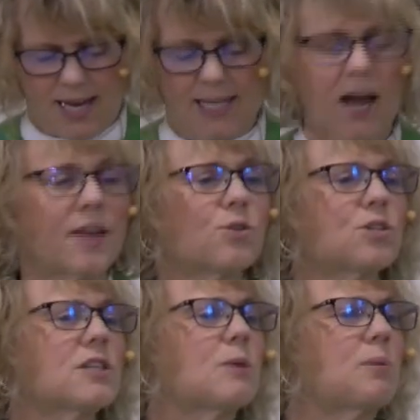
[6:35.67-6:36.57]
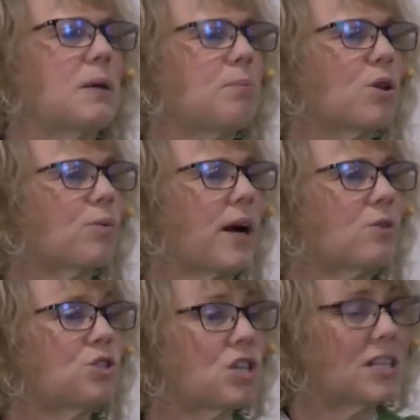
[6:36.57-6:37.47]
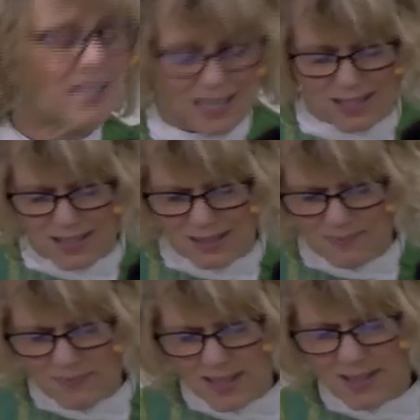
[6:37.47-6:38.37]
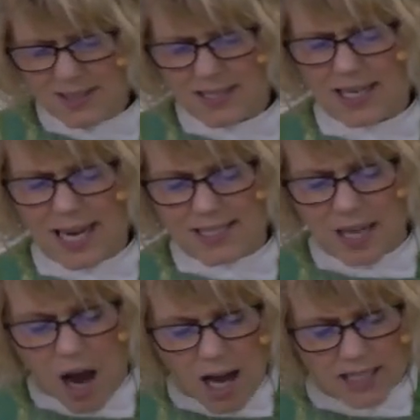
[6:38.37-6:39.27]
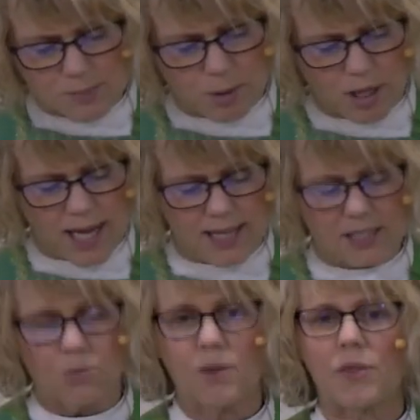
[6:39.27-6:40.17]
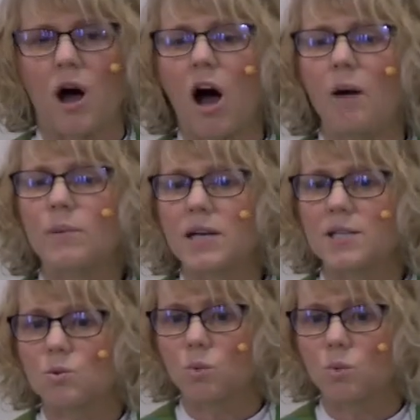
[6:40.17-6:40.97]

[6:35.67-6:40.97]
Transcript: And neither did the people around Jesus. Today's gospel ends with the ominous